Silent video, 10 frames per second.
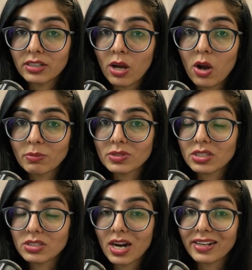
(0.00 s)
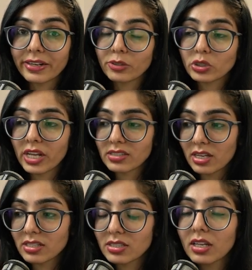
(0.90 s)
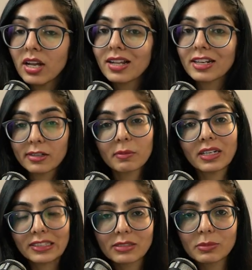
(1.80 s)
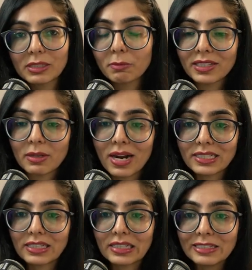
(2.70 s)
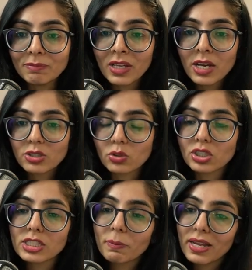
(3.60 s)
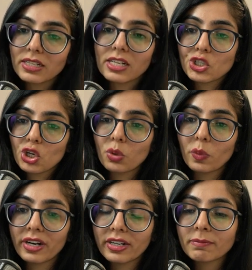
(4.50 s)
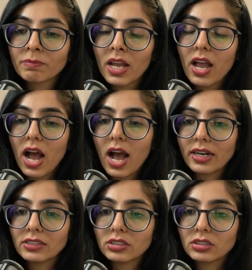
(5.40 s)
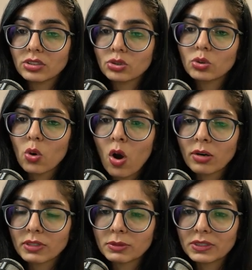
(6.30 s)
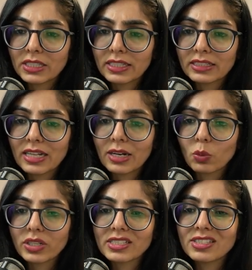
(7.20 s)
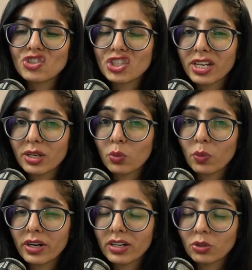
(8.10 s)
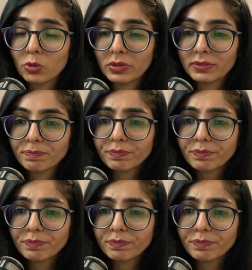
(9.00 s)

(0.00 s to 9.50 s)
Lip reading: Now I'm starting to take things little bit mathematically. So just pay attention over it. And you all must be thinking that what is Gn over here, Komal?